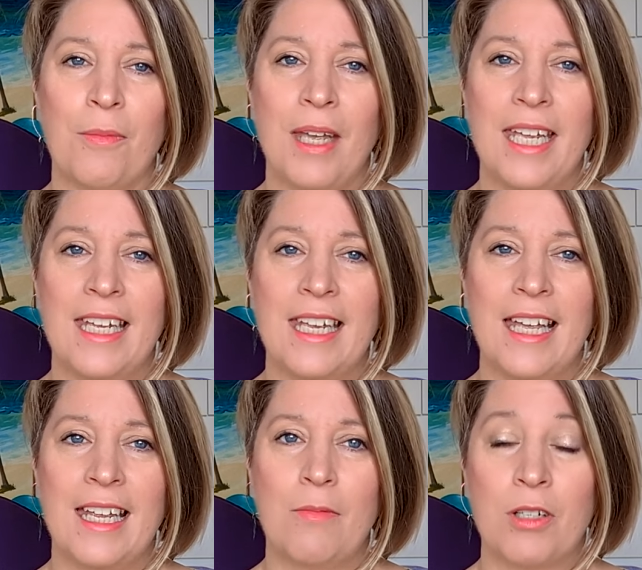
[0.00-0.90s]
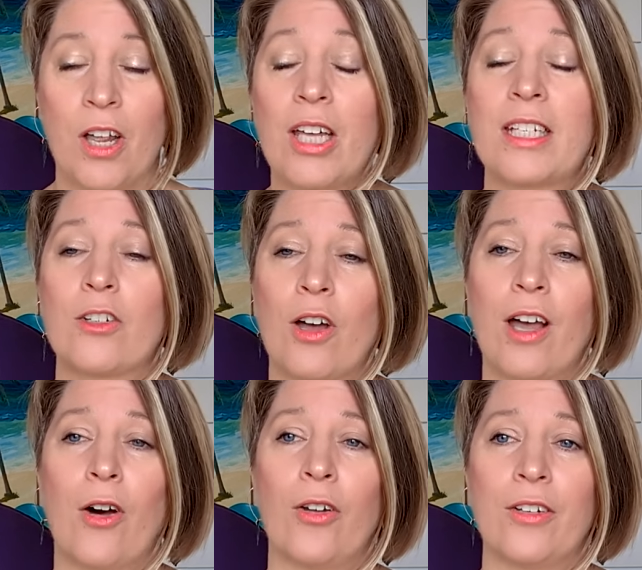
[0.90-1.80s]
me, it was nice to try
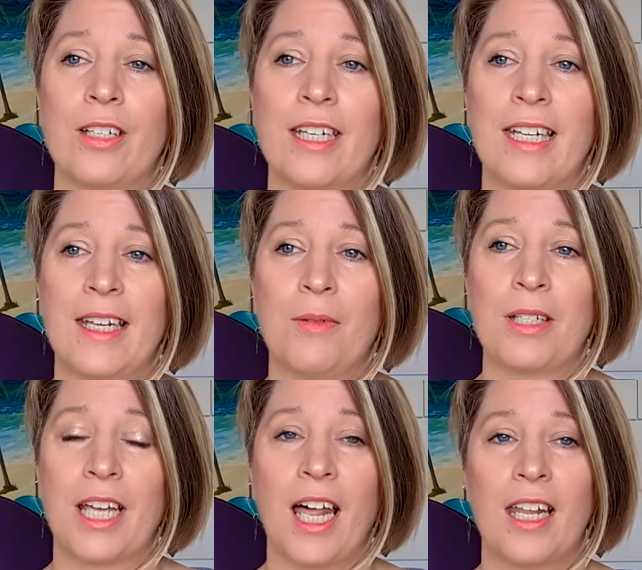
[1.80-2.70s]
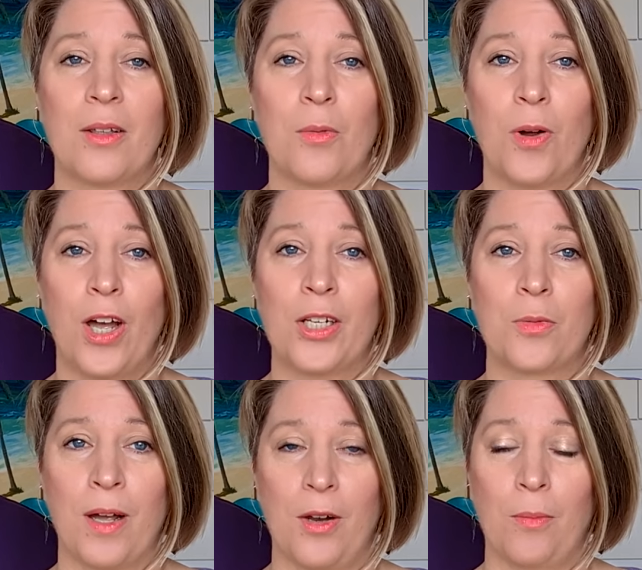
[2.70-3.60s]
it on to see it was a colour that worked
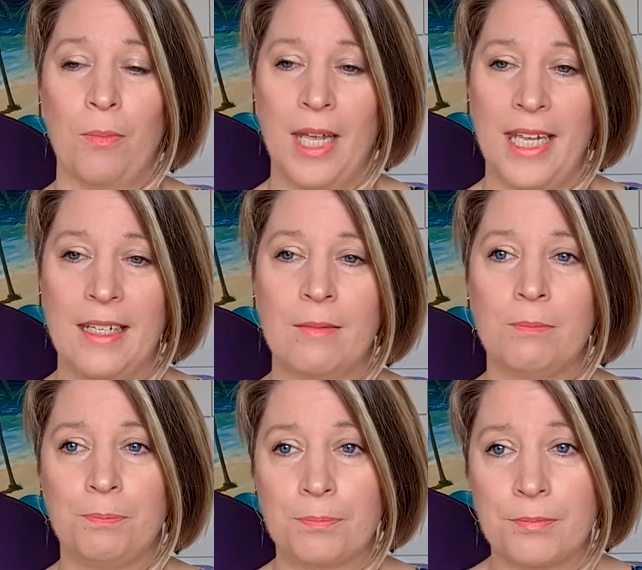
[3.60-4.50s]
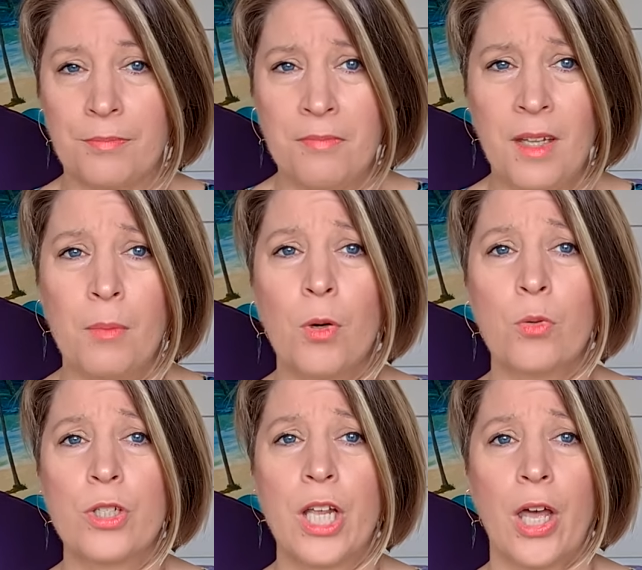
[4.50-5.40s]
well on me. But
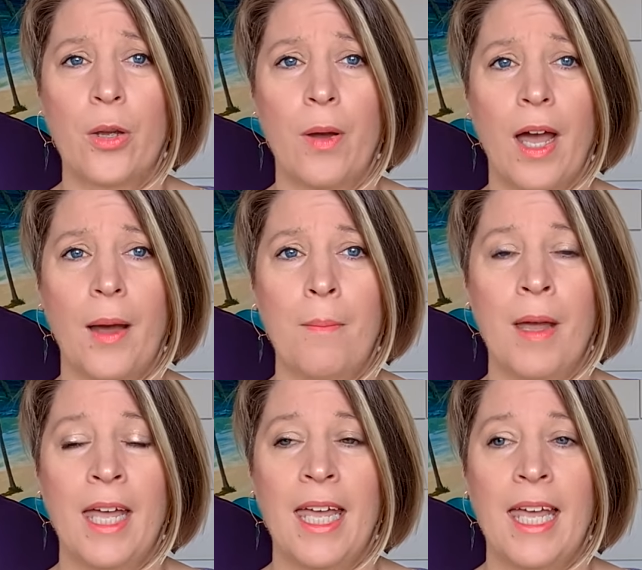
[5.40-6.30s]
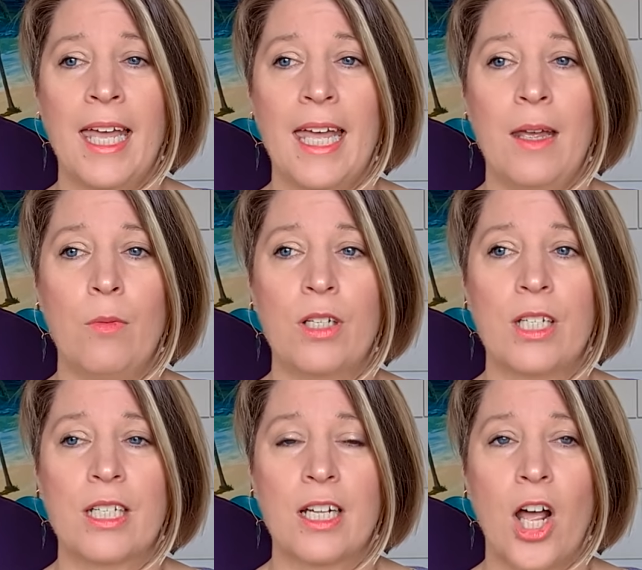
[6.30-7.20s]
also it was
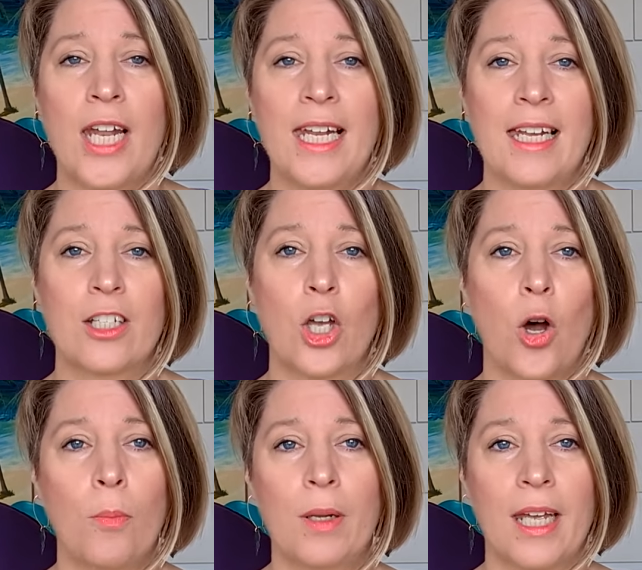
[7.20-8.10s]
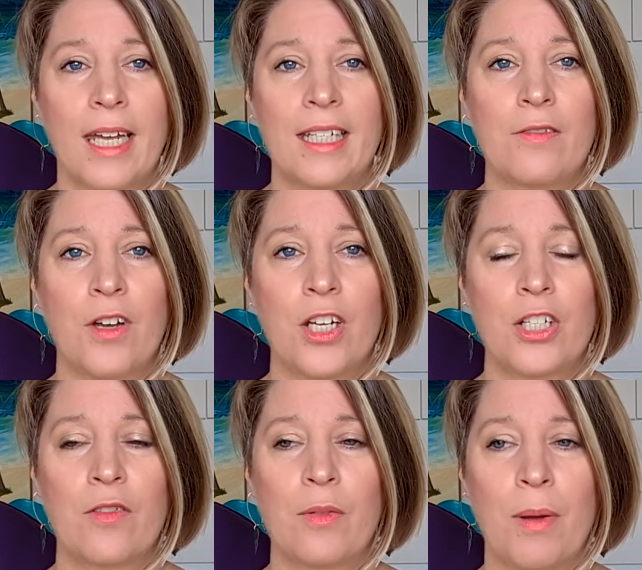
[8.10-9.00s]
a slightly less complicated
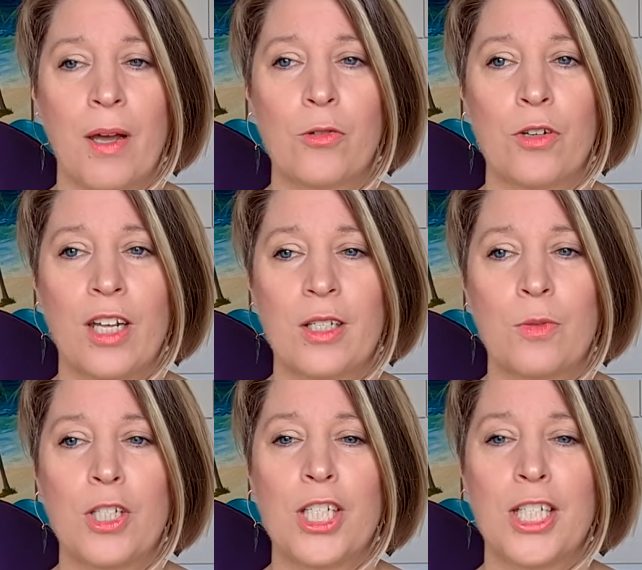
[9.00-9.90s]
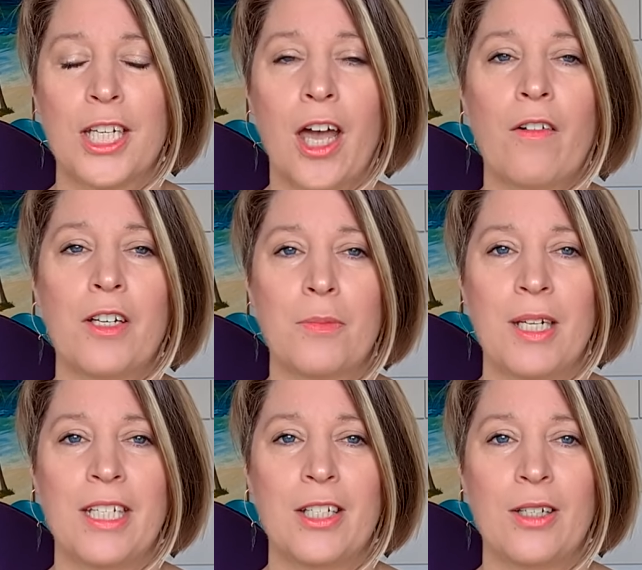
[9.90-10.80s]
version of the bell dress, which has encouraged
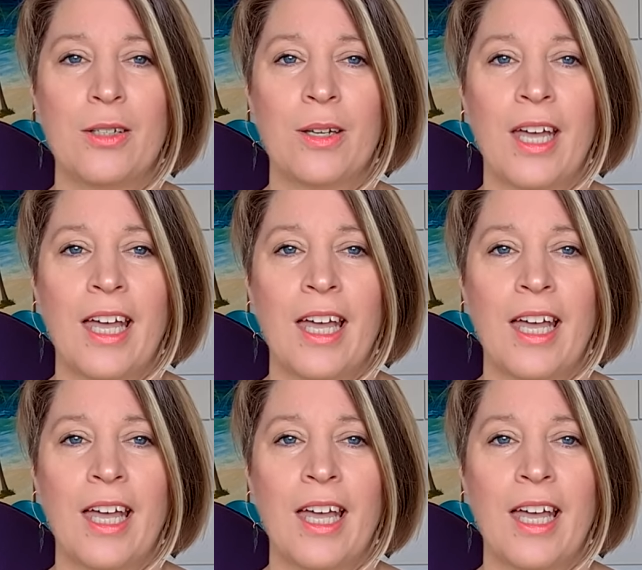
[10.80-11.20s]
me to